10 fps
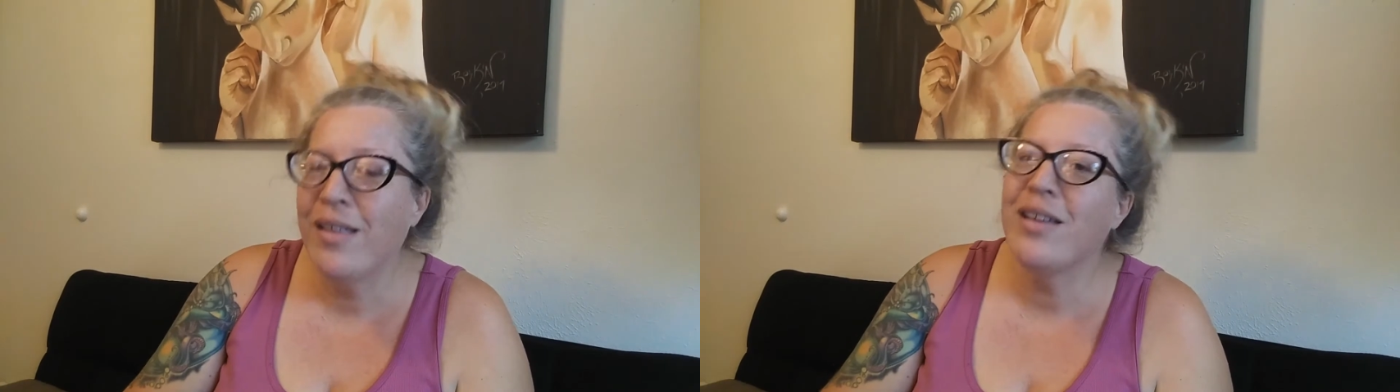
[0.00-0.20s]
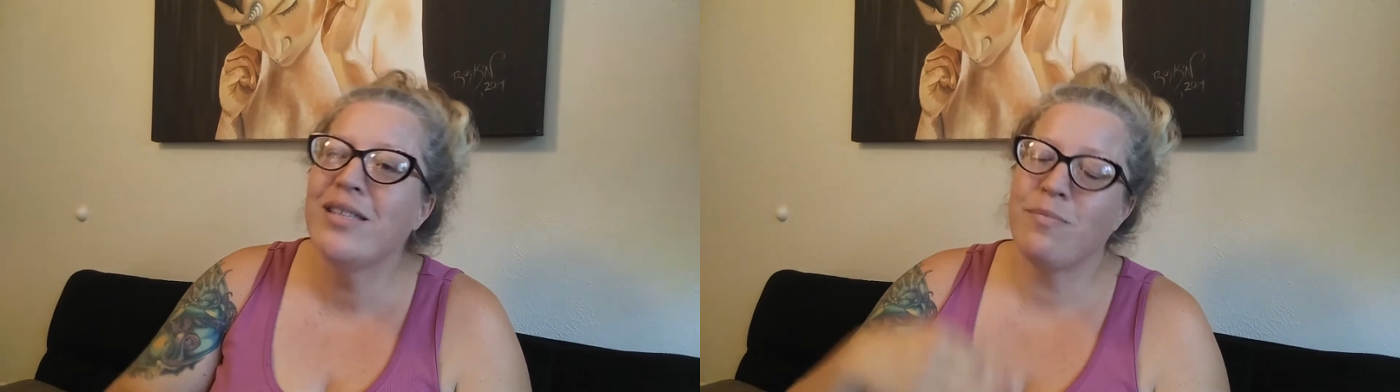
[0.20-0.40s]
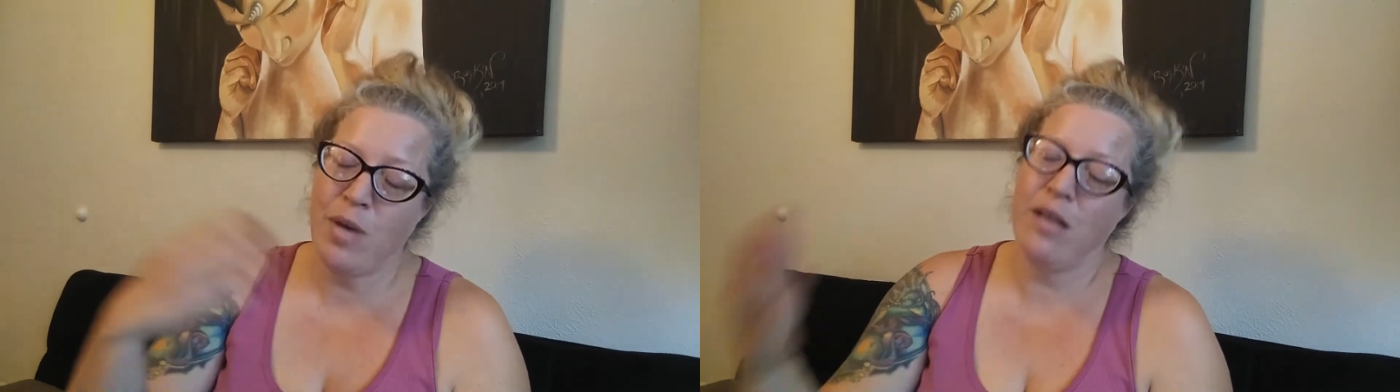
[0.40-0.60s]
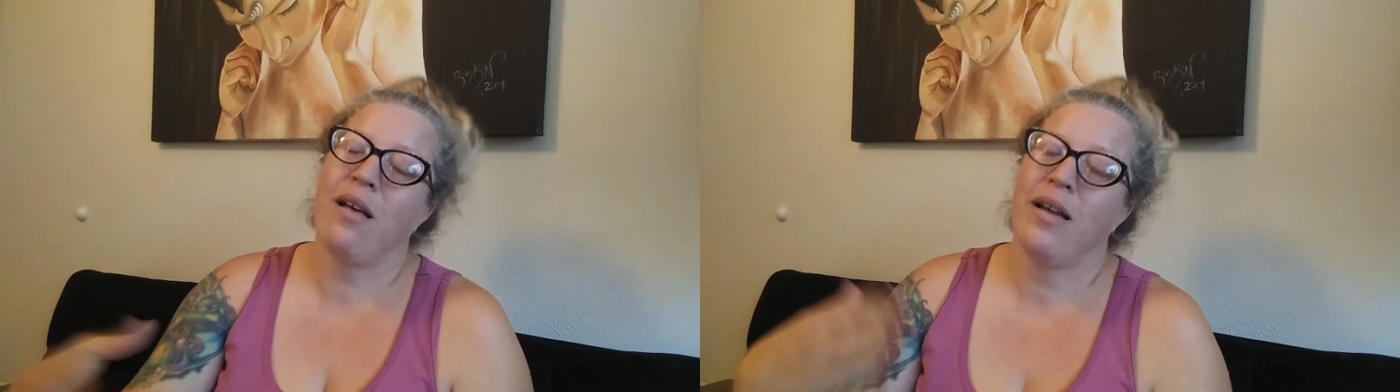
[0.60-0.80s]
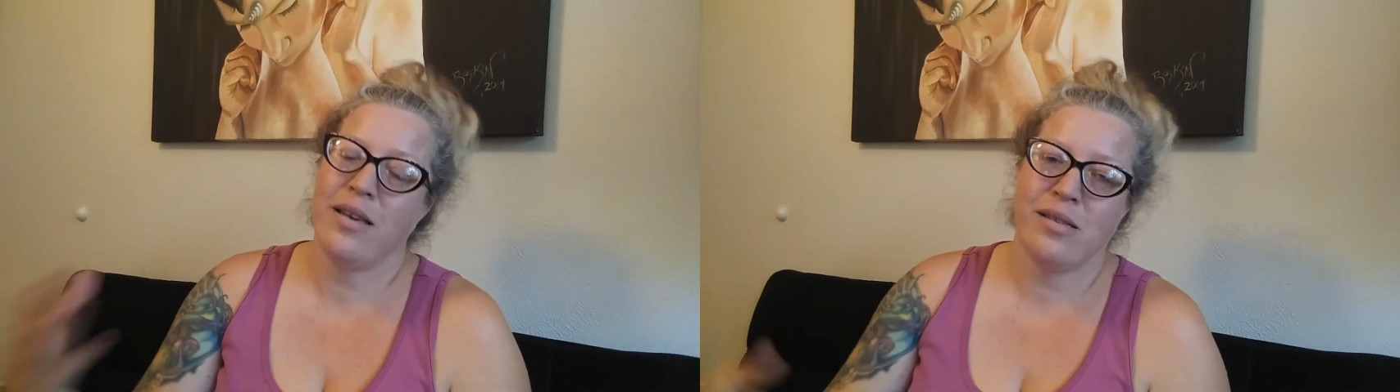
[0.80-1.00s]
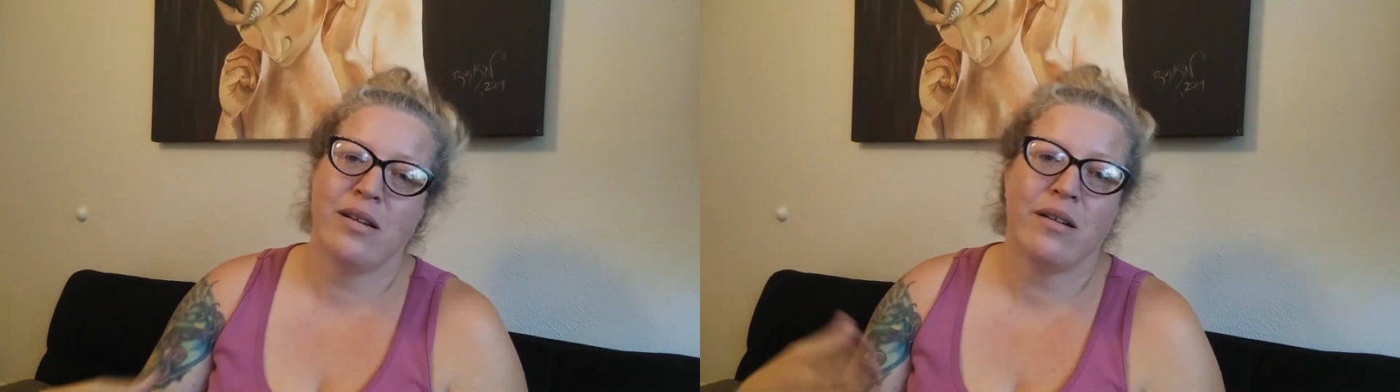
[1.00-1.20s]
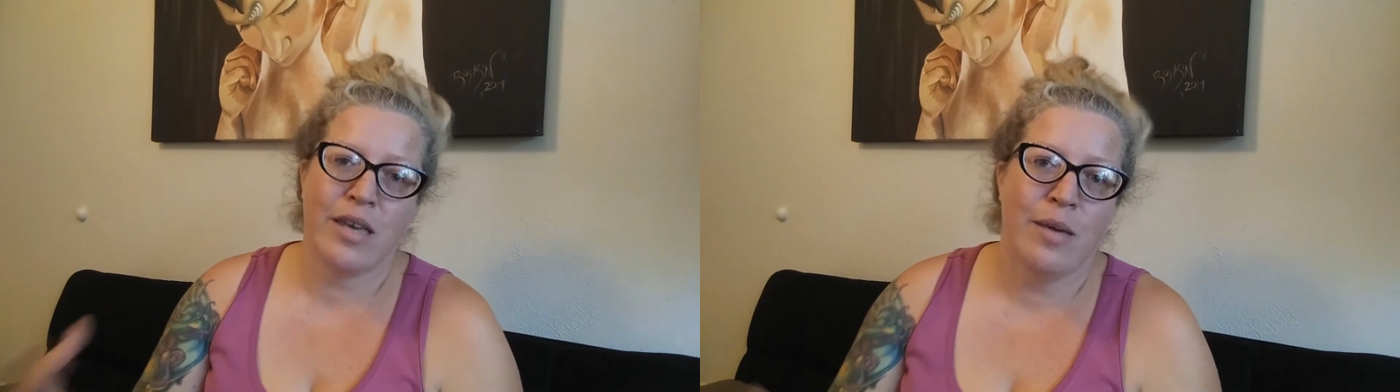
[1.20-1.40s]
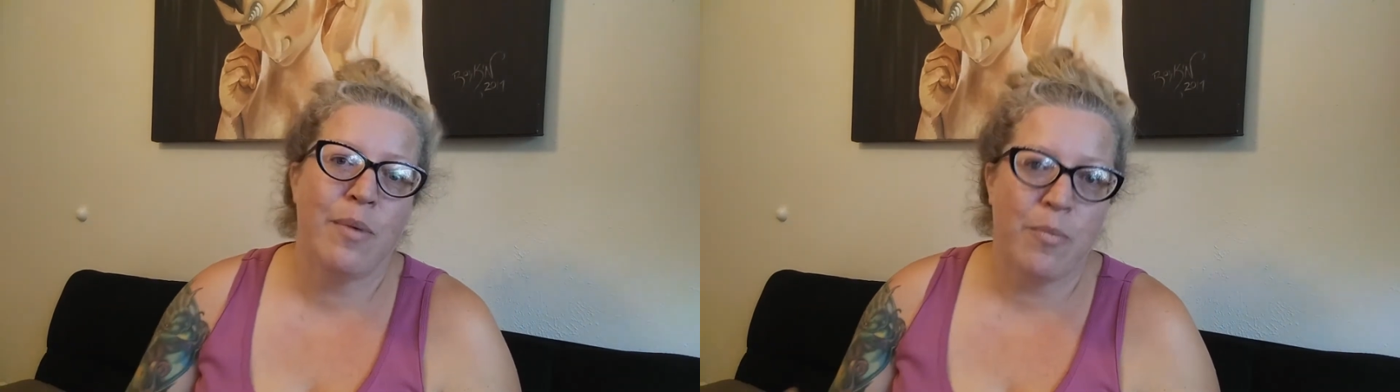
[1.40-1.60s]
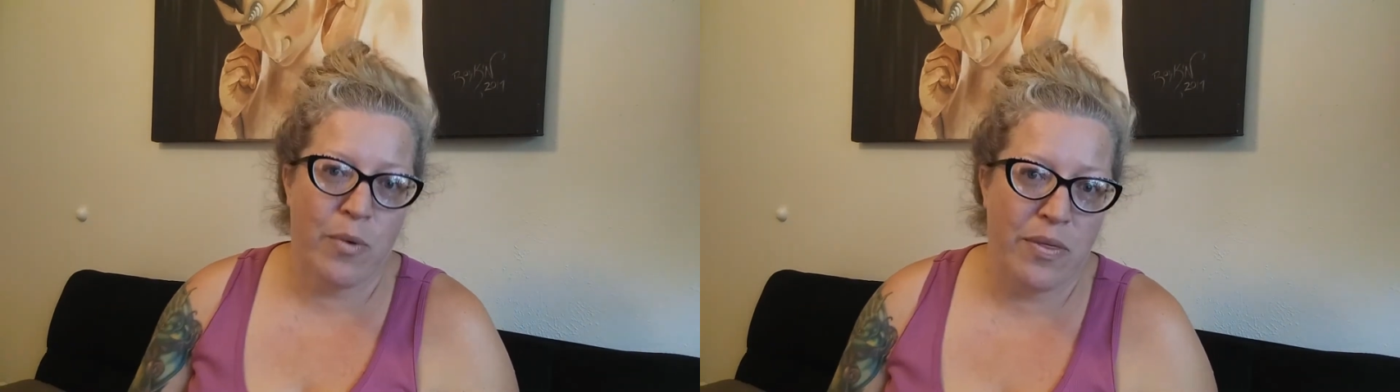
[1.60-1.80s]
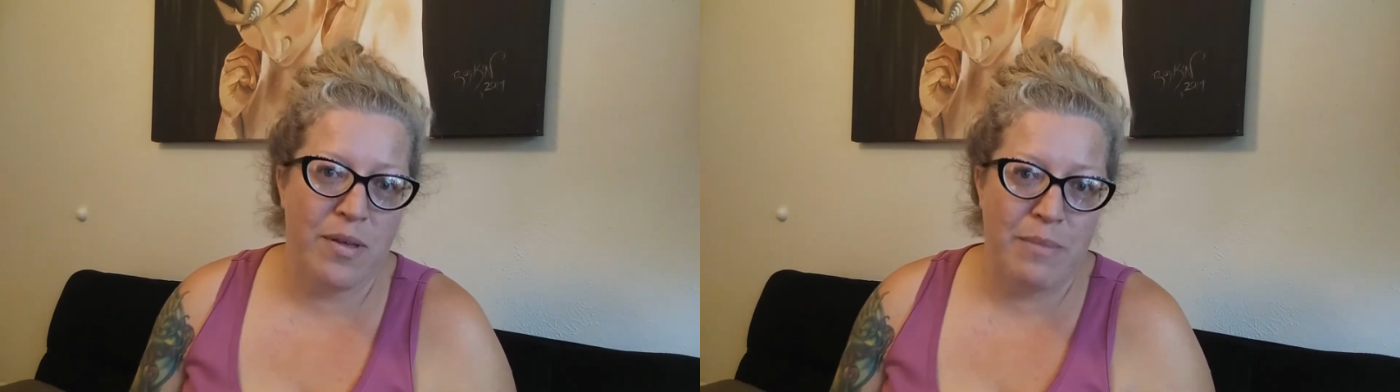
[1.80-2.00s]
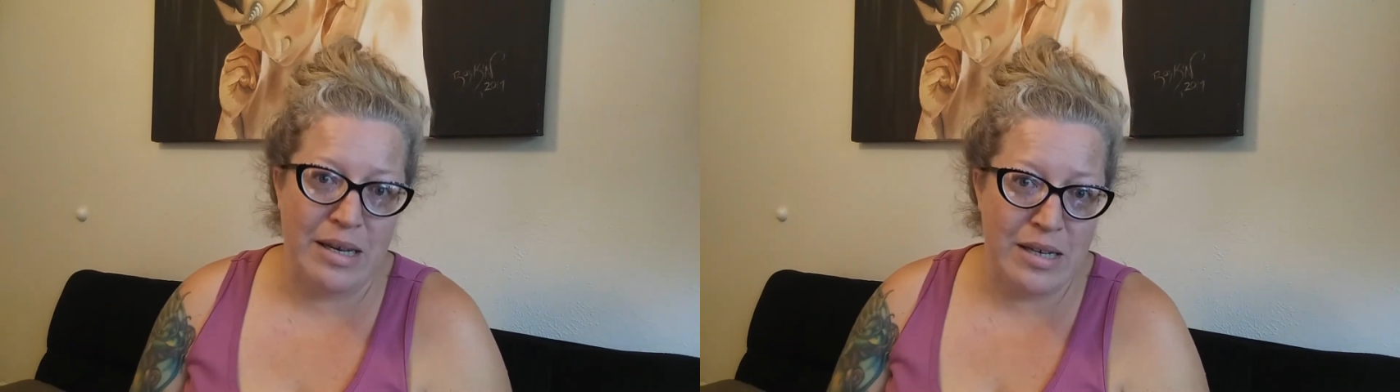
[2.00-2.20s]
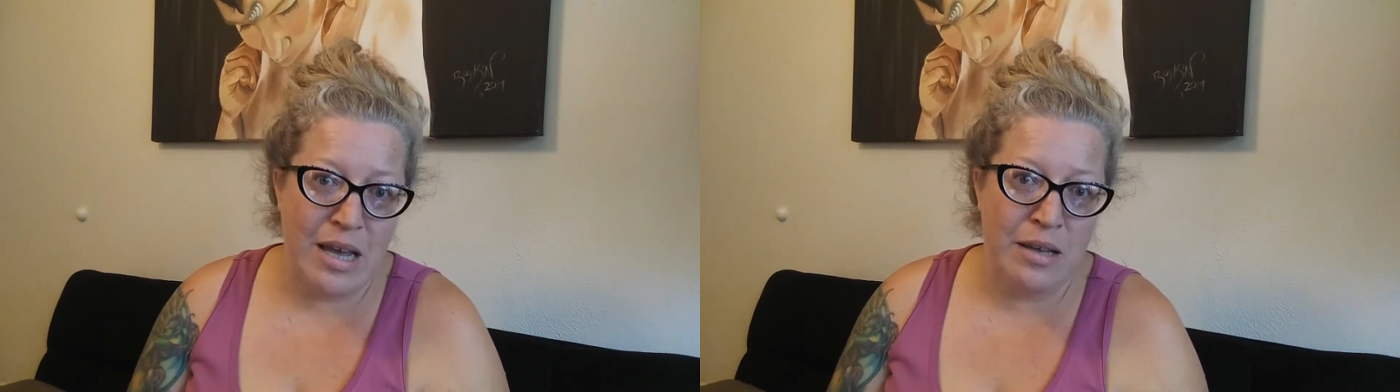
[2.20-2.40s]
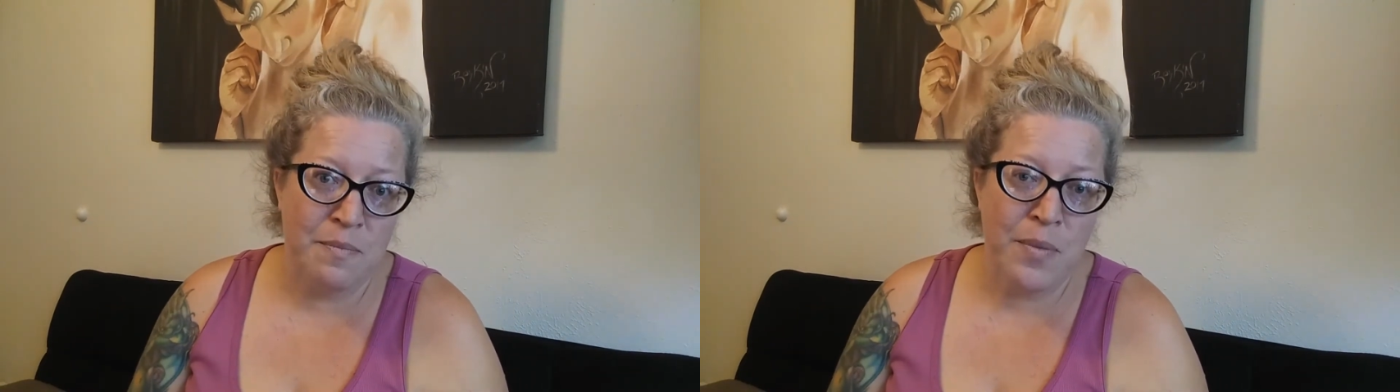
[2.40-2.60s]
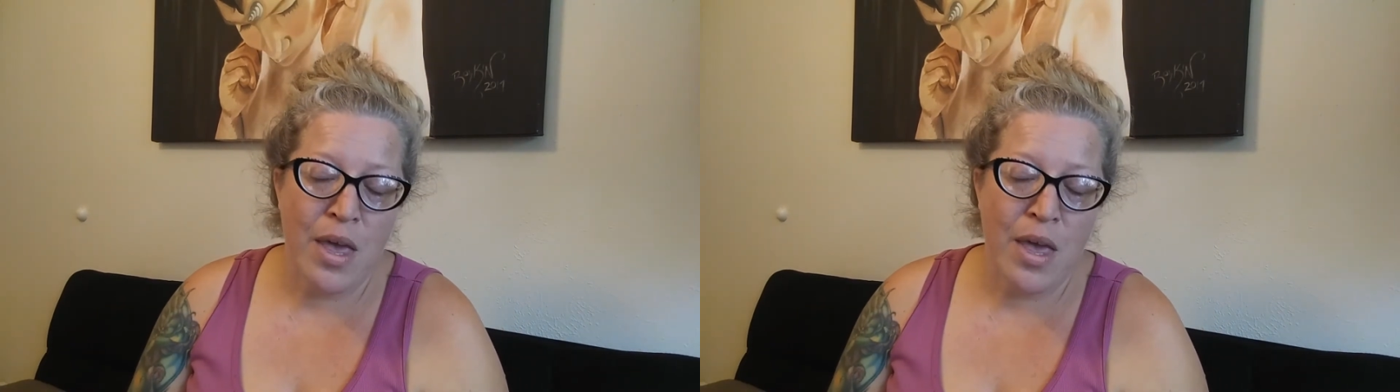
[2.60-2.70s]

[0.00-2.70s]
it's a lot easier to keep up with and maintain.